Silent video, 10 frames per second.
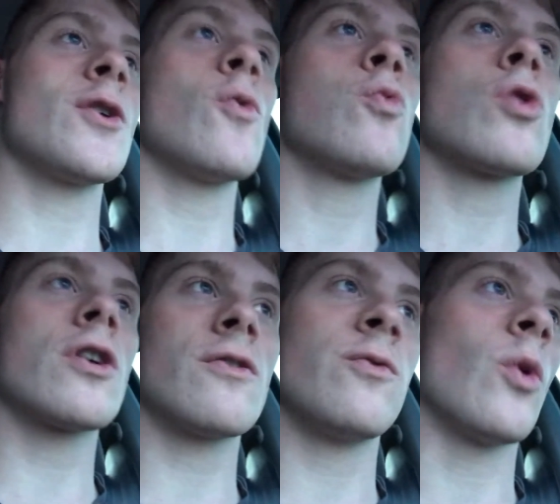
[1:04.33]
to
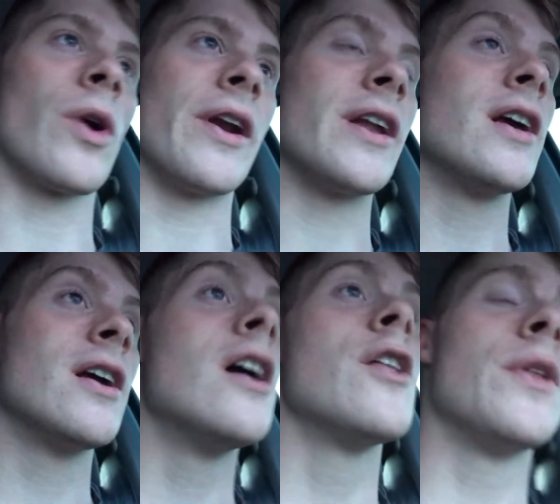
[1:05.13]
work for it.
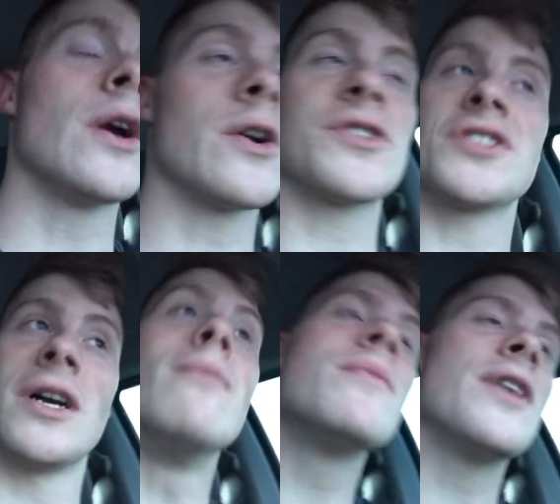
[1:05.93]
There are
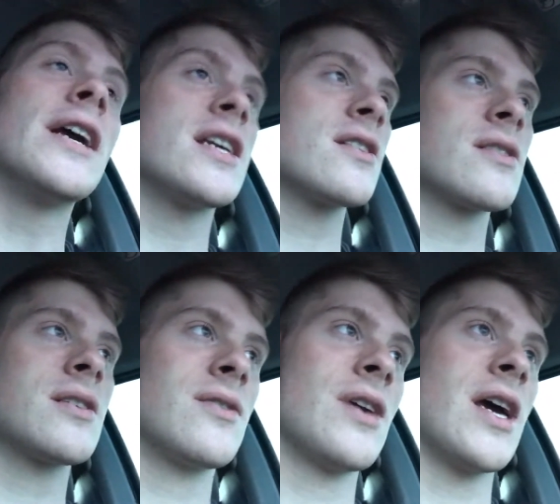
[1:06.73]
some
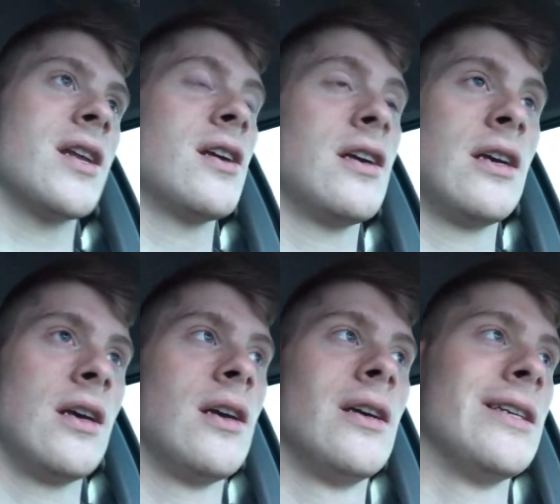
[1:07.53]
things that
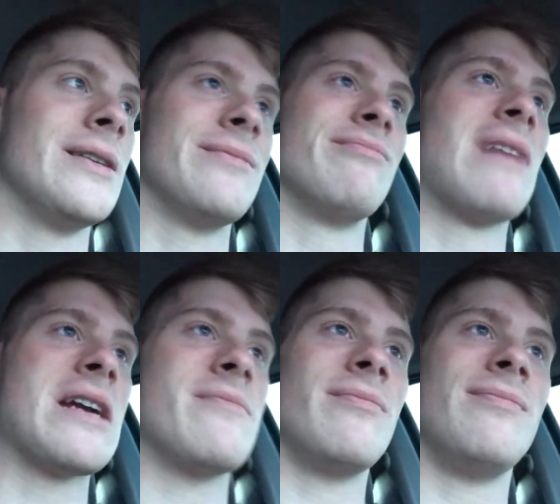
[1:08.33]

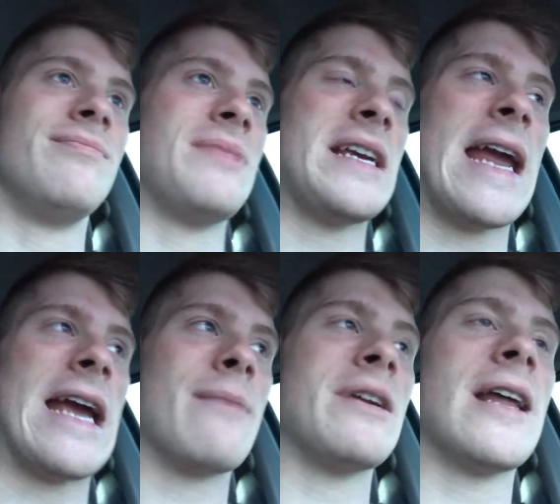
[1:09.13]
might be
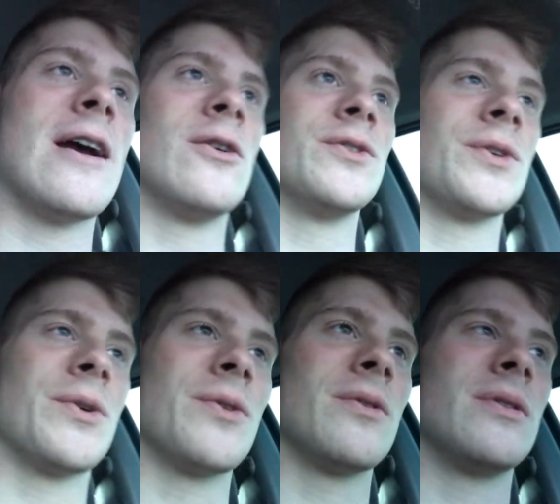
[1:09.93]
hand-me-downs
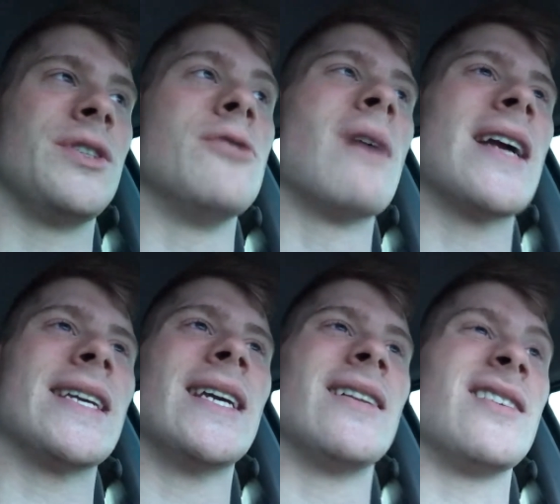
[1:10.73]
or you
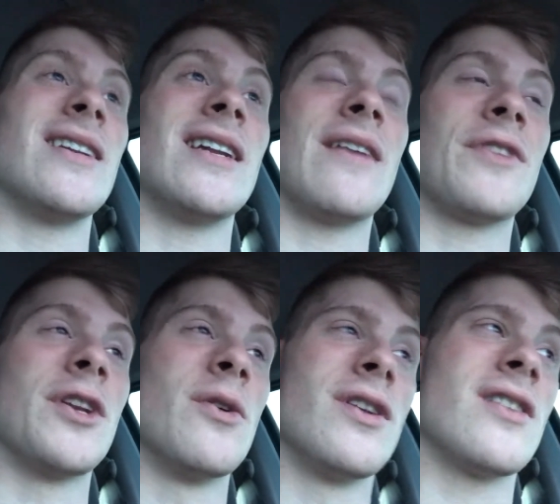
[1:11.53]
might get and you didn't have to
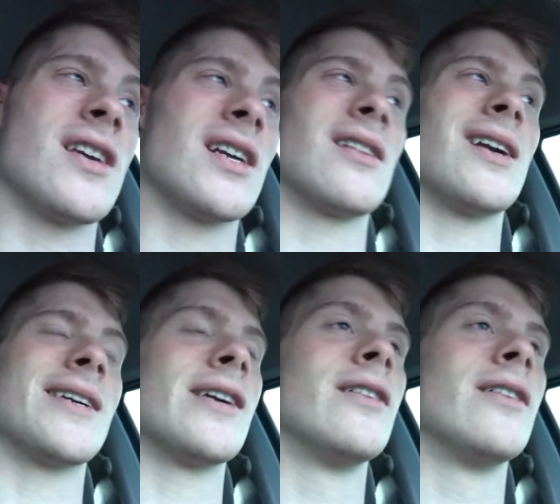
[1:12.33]
do anything, like,